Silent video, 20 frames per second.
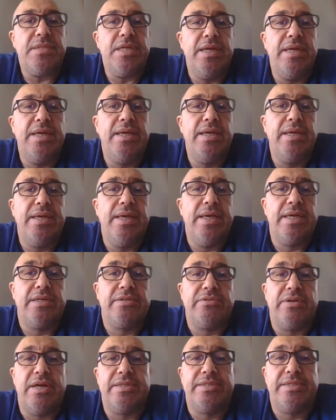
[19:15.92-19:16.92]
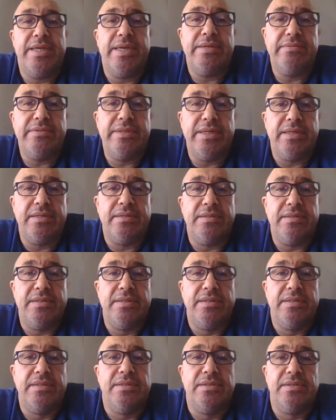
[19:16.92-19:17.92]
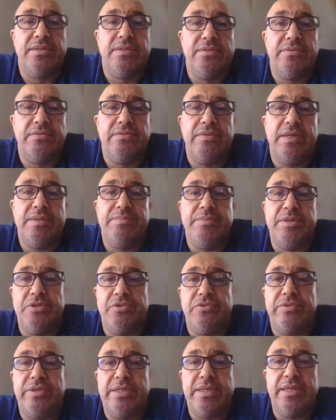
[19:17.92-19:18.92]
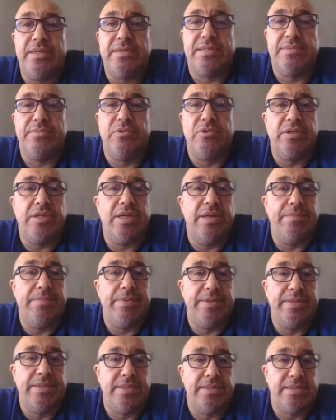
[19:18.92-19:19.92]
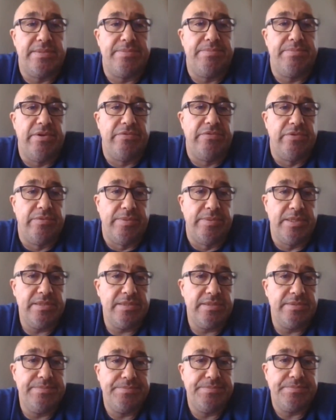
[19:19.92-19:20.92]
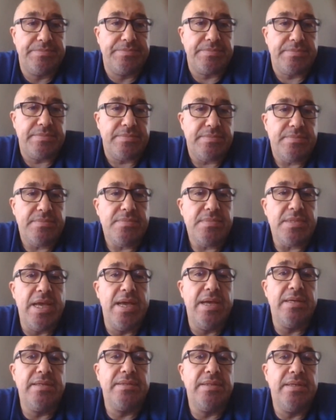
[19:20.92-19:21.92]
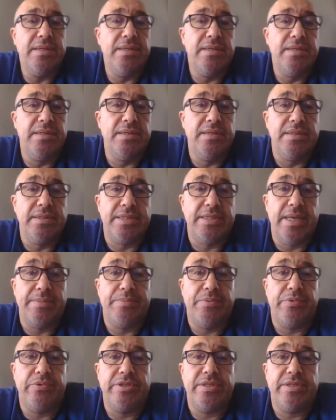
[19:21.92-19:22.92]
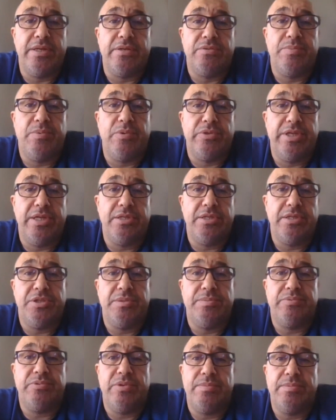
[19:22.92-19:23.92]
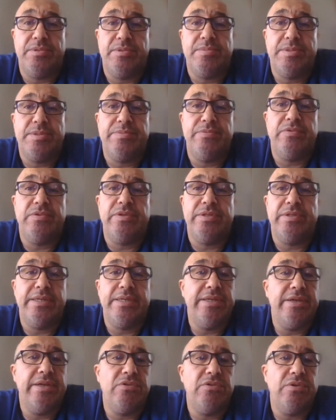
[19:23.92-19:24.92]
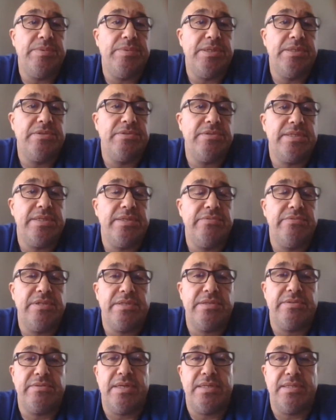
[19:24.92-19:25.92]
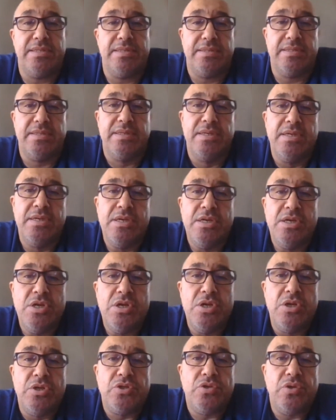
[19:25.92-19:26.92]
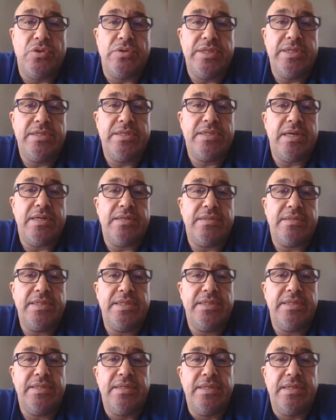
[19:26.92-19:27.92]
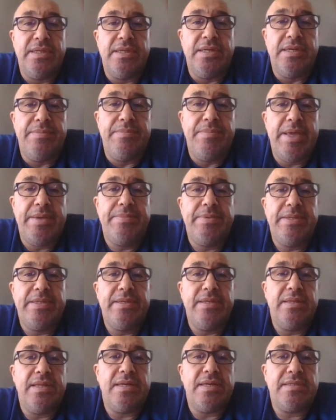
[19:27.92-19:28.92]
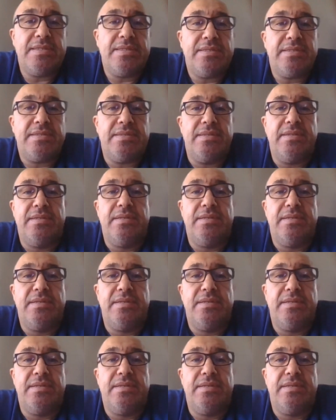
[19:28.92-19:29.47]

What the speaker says: a criteria when measuring a small company's performance, and can point out potential problems before they develop into serious crisis. So these are maybe the last